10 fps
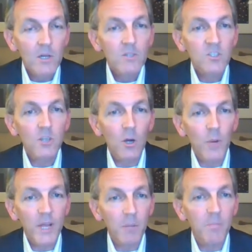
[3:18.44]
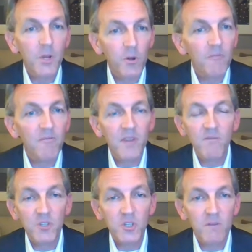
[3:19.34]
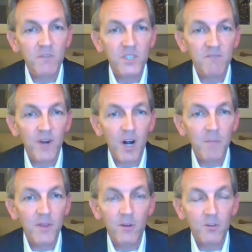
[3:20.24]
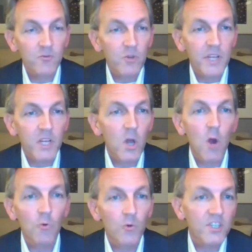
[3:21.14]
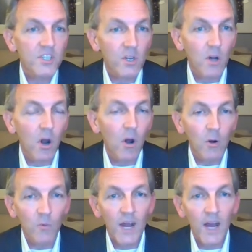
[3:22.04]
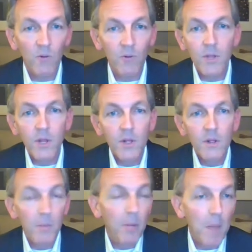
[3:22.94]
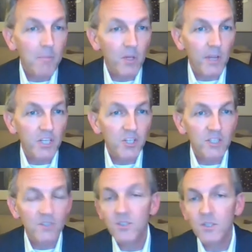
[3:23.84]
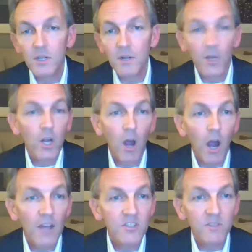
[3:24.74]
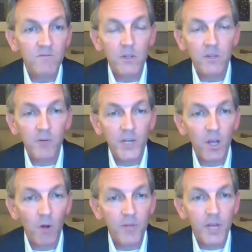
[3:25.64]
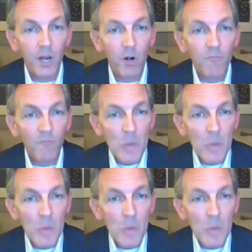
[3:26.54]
So in a pure fee-for-service environment, there's really no risk at all around the population's, the cost of delivering healthcare,